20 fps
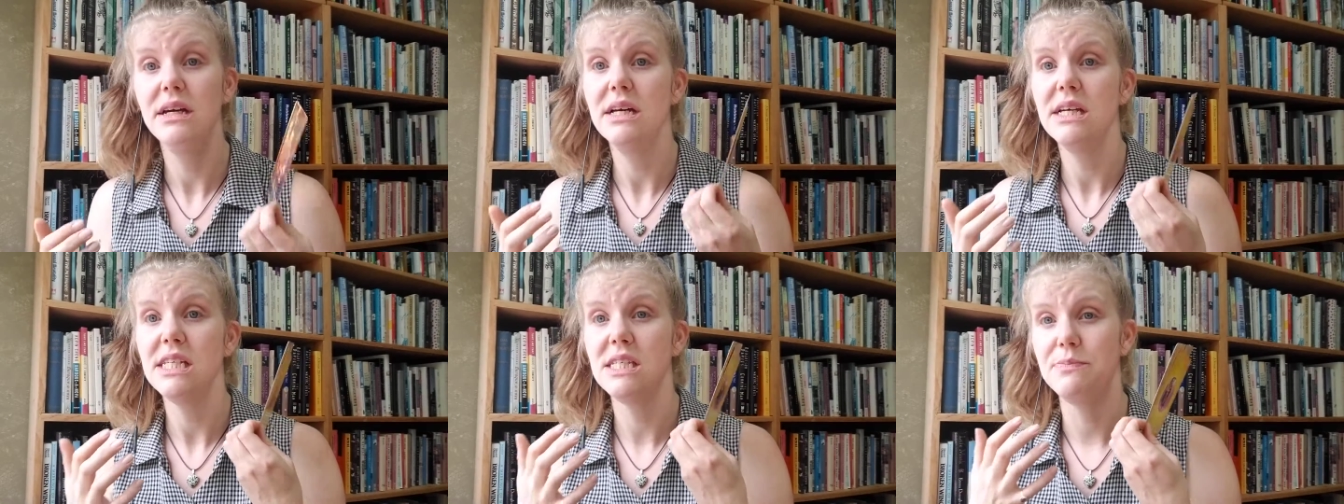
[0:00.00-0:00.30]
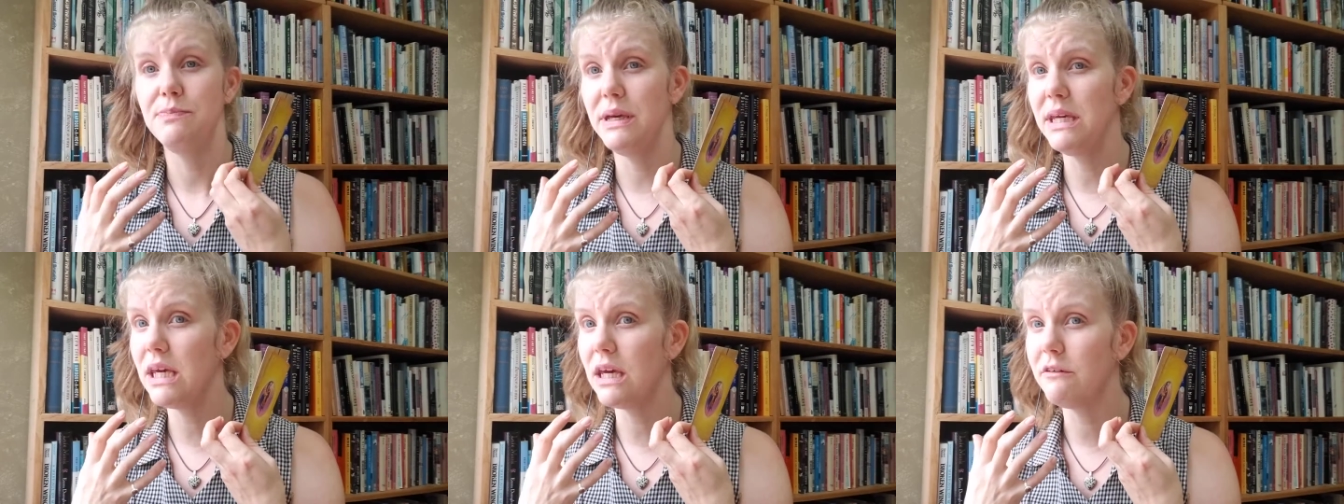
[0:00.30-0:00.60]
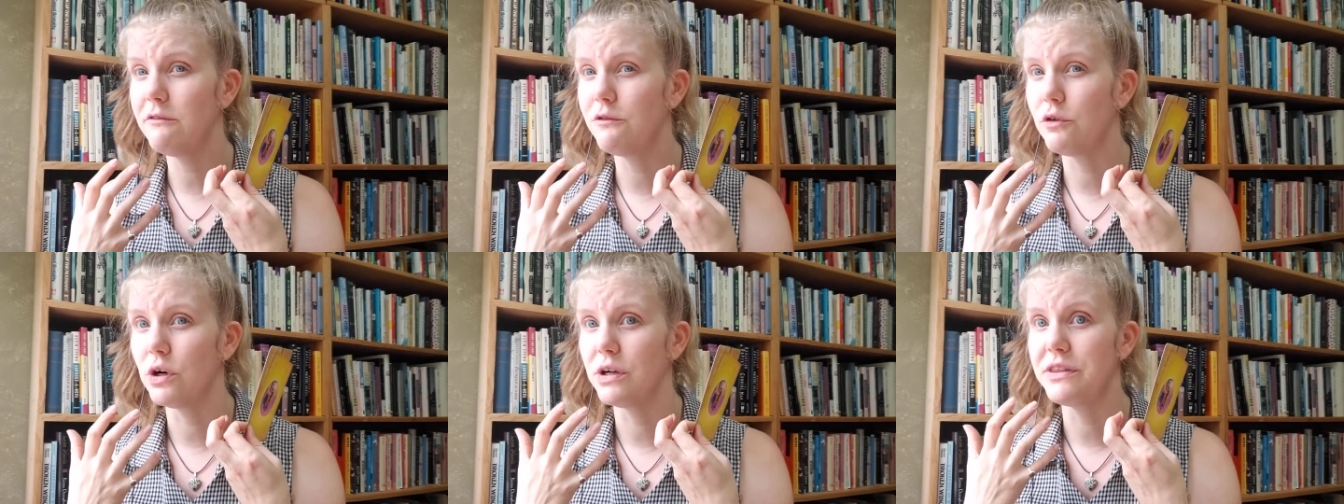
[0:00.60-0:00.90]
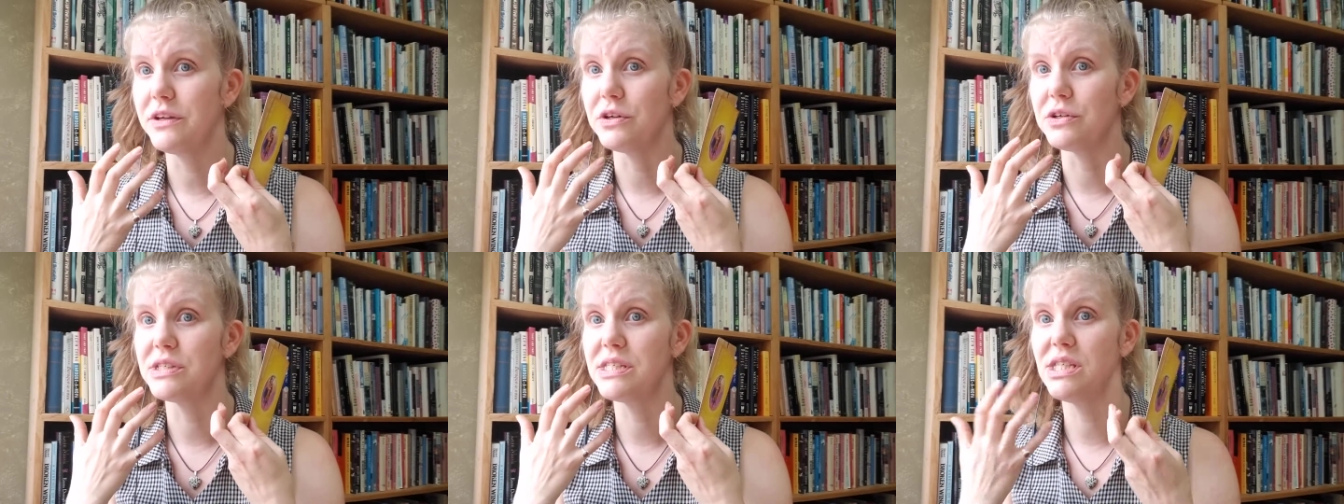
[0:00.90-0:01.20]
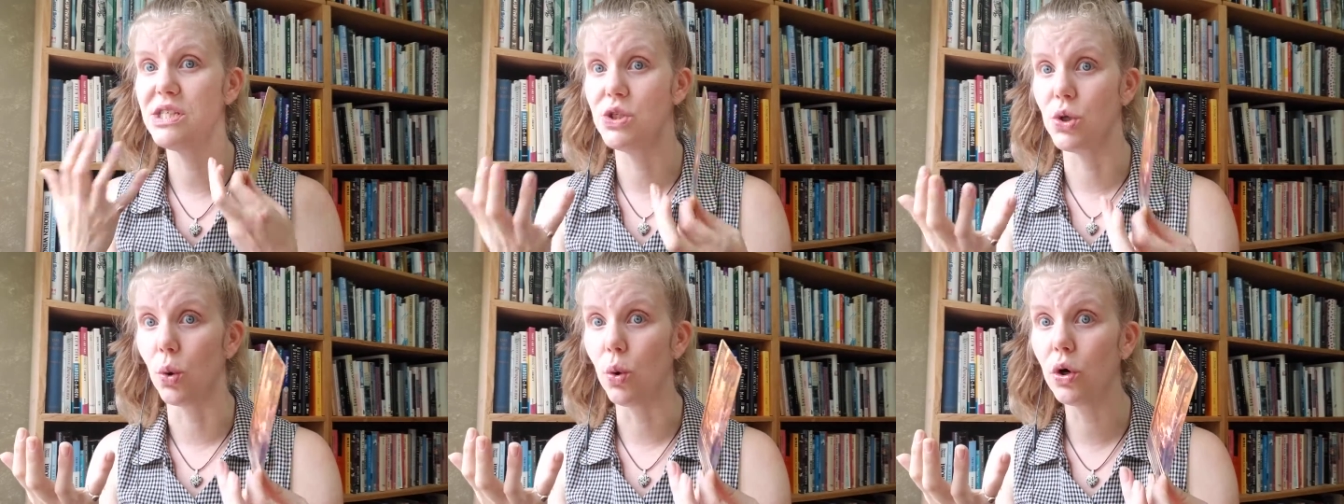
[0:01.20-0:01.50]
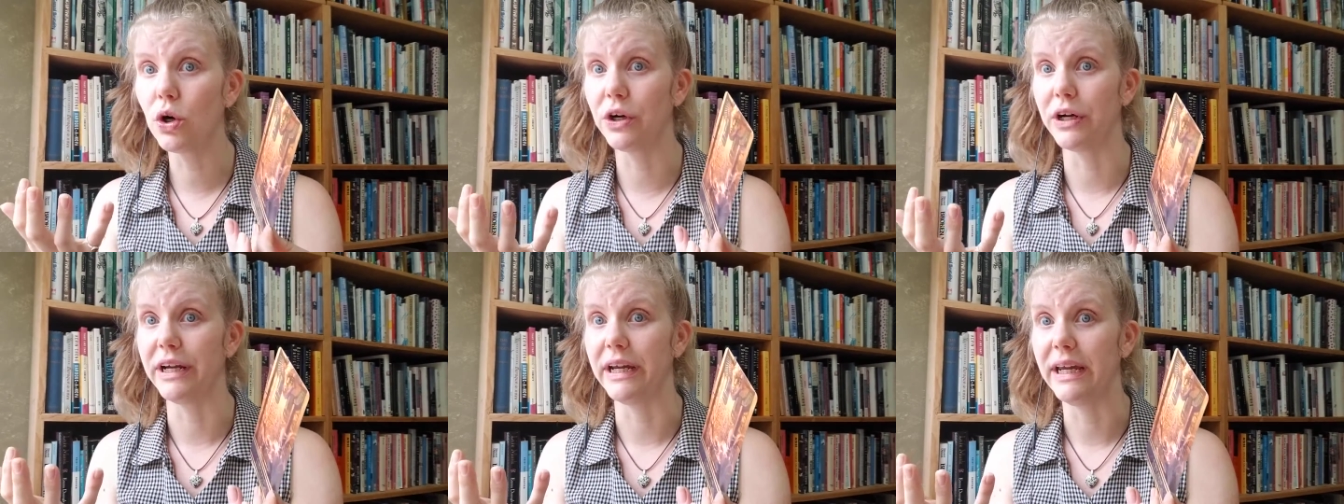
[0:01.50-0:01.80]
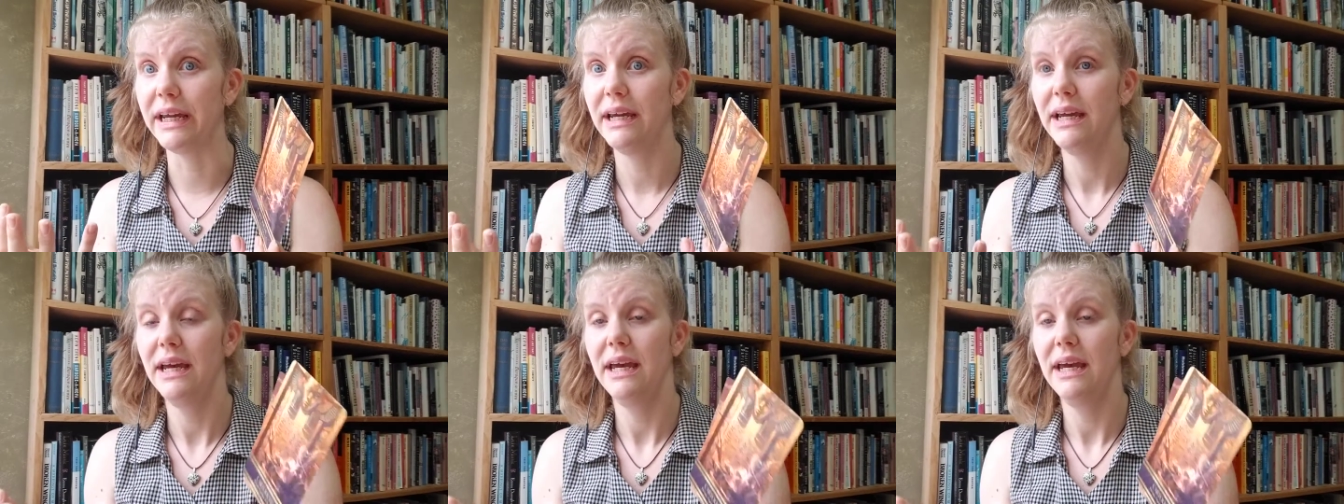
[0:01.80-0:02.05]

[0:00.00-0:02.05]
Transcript: speaking forth your story